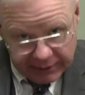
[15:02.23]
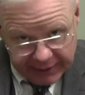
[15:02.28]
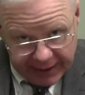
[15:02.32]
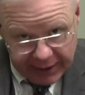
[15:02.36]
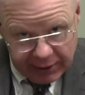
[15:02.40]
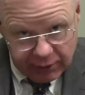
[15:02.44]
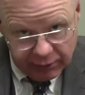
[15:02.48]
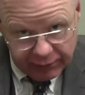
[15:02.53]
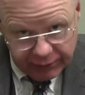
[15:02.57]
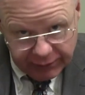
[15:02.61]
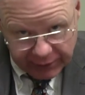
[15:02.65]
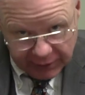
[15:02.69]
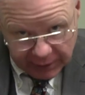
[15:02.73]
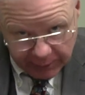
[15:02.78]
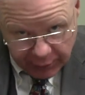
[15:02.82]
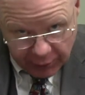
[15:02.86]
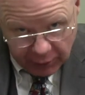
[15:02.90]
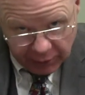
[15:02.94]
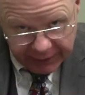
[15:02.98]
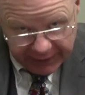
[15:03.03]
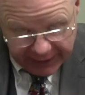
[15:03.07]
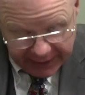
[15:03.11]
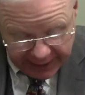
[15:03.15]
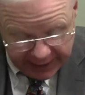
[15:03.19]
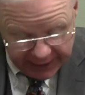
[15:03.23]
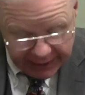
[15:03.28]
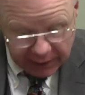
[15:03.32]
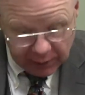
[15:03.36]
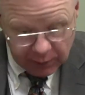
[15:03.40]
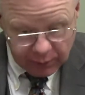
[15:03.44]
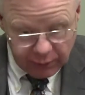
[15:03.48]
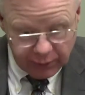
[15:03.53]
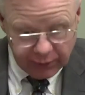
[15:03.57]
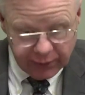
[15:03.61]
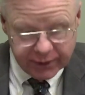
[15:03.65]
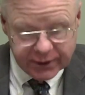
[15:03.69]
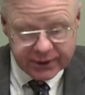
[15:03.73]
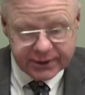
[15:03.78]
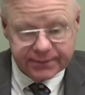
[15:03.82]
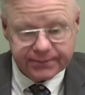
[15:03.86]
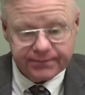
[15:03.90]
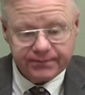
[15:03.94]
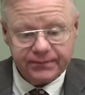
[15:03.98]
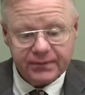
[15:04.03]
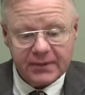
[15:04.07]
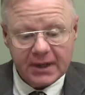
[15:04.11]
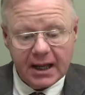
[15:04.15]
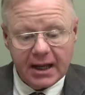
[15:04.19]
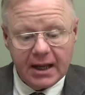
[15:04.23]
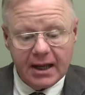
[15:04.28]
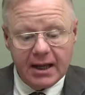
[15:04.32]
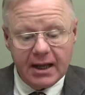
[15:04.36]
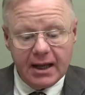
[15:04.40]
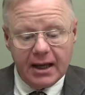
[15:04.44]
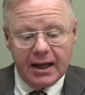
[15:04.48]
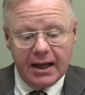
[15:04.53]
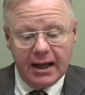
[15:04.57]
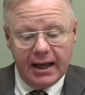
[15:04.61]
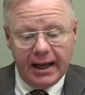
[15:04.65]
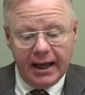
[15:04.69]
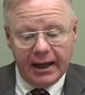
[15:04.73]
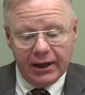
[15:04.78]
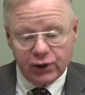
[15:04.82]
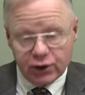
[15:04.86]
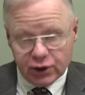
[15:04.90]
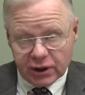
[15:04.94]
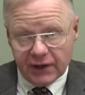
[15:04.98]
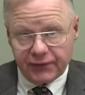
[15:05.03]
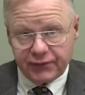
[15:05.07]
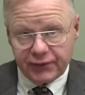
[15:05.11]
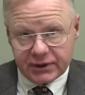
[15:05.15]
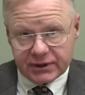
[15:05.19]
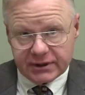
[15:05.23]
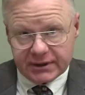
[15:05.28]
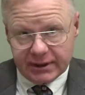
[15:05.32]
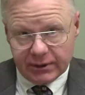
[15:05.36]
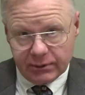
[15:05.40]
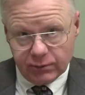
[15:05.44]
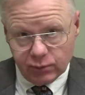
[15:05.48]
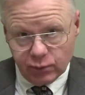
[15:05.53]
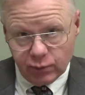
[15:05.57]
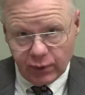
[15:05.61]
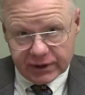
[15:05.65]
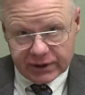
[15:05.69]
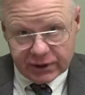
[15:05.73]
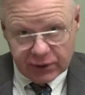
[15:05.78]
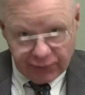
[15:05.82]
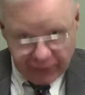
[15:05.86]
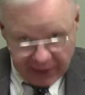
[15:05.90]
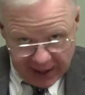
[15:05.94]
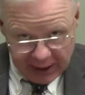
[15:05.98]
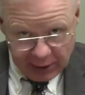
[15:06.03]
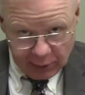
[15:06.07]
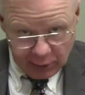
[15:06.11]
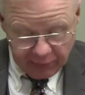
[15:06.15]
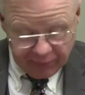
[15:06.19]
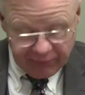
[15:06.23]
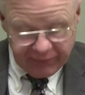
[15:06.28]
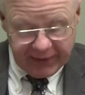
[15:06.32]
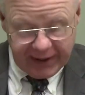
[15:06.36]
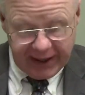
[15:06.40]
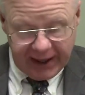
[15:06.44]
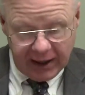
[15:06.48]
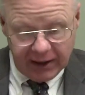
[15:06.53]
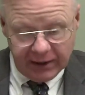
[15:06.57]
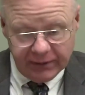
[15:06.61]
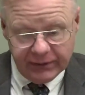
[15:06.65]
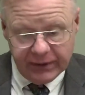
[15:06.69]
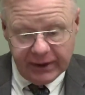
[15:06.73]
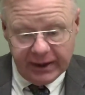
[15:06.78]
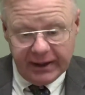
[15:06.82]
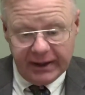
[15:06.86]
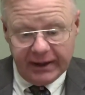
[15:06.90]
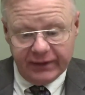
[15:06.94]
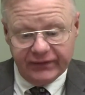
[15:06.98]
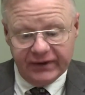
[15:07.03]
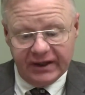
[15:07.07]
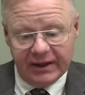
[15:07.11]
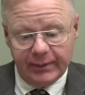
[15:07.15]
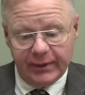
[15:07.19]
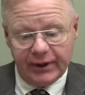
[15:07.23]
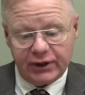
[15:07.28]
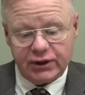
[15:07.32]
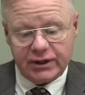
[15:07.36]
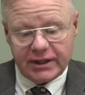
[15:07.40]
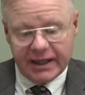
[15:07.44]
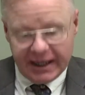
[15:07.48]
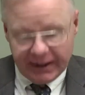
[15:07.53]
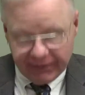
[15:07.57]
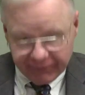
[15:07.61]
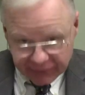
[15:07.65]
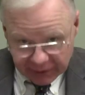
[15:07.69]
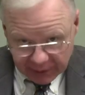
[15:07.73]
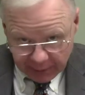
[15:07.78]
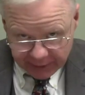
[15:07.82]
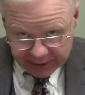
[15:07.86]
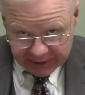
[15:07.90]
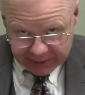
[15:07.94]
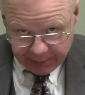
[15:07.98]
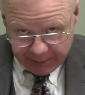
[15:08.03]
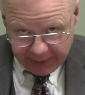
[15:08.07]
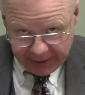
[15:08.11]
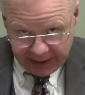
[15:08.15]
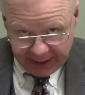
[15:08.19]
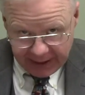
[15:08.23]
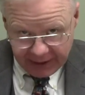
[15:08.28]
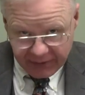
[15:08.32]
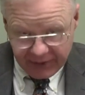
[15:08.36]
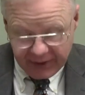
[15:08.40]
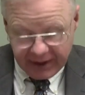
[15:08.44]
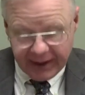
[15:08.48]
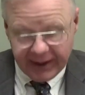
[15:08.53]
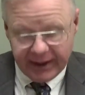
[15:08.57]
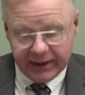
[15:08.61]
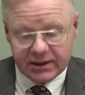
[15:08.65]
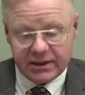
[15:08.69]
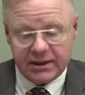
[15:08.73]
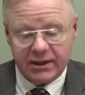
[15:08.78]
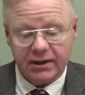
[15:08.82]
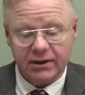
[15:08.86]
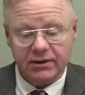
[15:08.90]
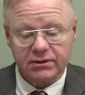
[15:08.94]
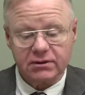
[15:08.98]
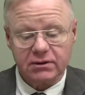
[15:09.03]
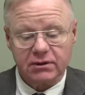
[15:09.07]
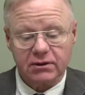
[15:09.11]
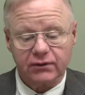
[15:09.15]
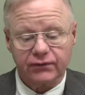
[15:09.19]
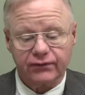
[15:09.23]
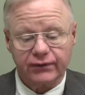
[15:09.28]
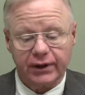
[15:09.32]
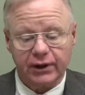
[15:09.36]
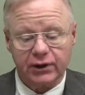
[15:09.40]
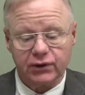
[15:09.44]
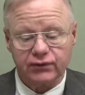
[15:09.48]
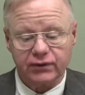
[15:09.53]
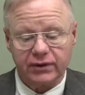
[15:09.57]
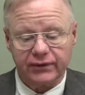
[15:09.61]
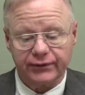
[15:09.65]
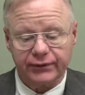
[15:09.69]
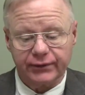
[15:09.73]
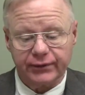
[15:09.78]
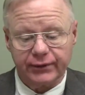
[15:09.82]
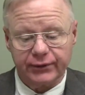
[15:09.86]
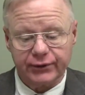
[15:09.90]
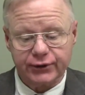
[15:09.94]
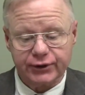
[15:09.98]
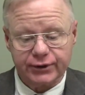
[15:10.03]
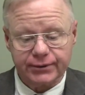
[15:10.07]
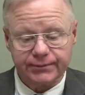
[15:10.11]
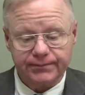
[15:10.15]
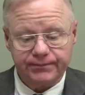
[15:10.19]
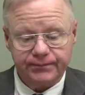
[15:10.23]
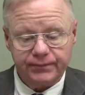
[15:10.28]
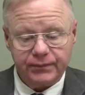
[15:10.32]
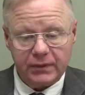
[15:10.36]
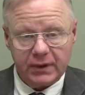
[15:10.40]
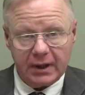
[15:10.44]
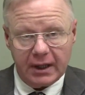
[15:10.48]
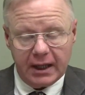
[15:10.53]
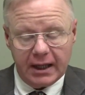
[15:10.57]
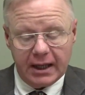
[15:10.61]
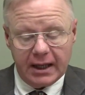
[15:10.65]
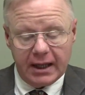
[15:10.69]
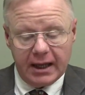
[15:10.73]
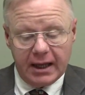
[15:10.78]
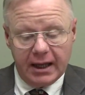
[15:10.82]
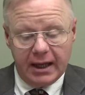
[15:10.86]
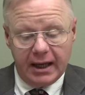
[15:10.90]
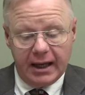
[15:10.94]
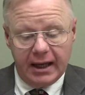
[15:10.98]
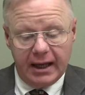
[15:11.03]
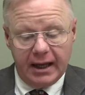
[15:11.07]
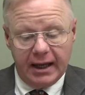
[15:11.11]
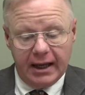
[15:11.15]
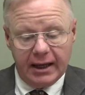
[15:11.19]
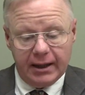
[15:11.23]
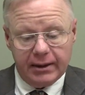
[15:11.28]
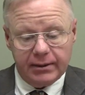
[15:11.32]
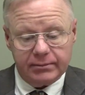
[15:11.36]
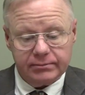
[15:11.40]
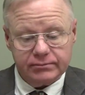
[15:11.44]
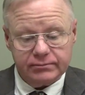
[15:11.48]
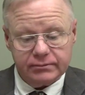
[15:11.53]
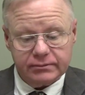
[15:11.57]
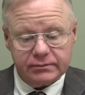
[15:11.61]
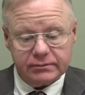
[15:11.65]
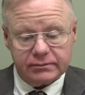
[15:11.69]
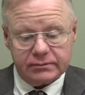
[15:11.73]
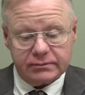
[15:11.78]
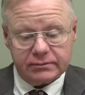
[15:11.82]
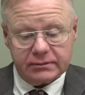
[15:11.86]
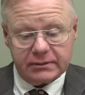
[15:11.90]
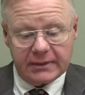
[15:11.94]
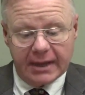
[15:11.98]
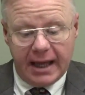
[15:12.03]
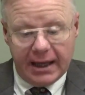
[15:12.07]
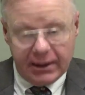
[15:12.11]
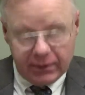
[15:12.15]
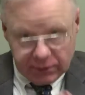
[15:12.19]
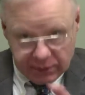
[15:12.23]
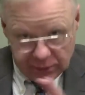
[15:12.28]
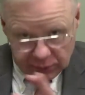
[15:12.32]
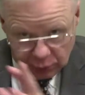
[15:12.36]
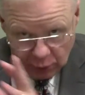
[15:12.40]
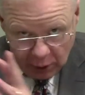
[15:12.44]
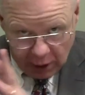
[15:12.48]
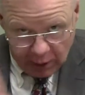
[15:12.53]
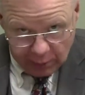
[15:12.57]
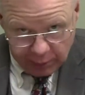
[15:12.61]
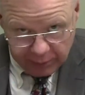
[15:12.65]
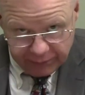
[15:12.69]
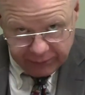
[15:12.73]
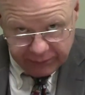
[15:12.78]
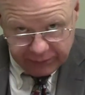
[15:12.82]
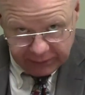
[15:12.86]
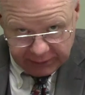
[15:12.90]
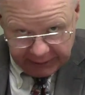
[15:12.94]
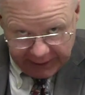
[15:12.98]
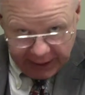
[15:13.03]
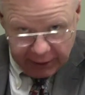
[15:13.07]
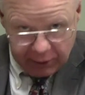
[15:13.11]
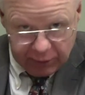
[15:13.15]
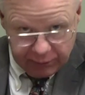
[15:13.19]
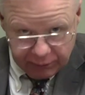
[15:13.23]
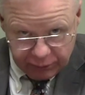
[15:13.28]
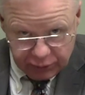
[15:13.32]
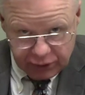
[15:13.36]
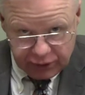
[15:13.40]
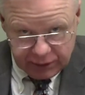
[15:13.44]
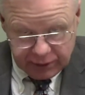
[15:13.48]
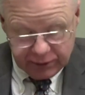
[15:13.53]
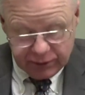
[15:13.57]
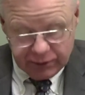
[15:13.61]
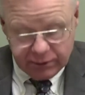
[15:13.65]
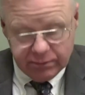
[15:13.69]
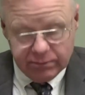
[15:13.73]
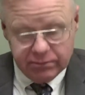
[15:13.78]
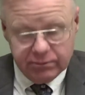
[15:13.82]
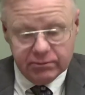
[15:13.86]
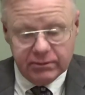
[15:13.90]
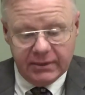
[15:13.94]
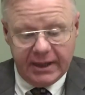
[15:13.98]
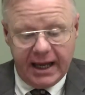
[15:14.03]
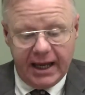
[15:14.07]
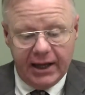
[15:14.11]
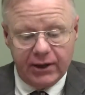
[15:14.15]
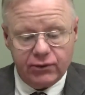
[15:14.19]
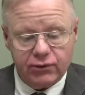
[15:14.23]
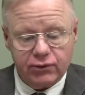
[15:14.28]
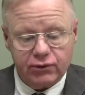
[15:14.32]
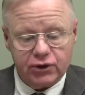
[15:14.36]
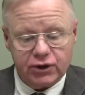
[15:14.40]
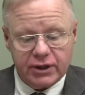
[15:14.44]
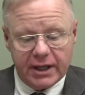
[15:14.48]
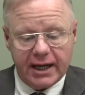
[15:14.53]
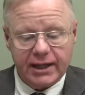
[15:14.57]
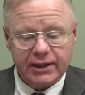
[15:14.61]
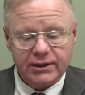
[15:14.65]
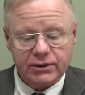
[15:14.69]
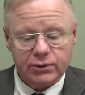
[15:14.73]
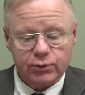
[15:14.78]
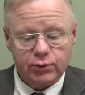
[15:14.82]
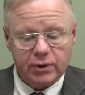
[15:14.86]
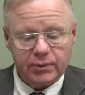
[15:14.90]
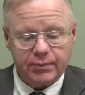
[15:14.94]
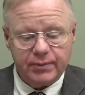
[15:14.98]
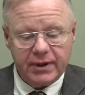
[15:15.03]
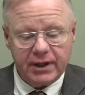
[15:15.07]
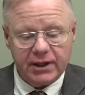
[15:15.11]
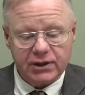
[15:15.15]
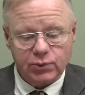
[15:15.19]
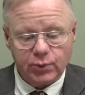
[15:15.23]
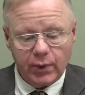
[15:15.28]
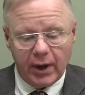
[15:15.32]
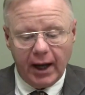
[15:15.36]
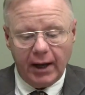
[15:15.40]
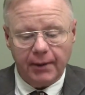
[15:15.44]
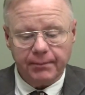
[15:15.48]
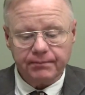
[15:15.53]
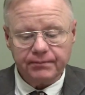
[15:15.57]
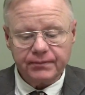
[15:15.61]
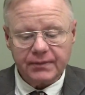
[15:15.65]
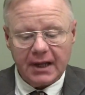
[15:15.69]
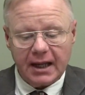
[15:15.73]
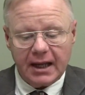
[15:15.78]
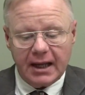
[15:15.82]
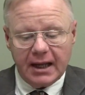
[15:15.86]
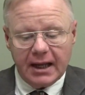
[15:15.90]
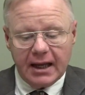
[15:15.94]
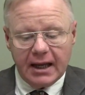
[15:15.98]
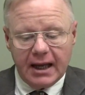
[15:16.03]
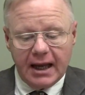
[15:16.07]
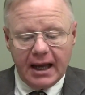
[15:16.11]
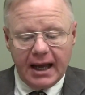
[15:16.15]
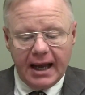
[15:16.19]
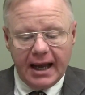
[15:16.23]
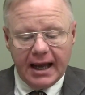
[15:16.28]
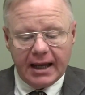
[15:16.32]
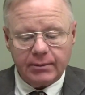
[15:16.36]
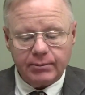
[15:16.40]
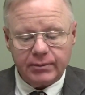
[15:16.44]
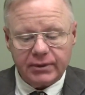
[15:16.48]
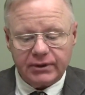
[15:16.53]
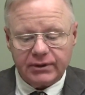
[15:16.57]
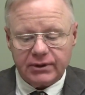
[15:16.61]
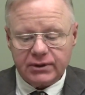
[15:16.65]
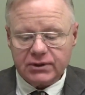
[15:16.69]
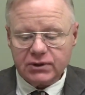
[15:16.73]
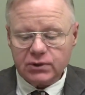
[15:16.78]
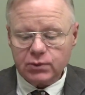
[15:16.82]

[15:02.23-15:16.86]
later the Napoleonic Wars. And Jefferson was a Francophile, very much influenced by the ideas of the French Revolution. And along with later Andrew Jackson would be as well. But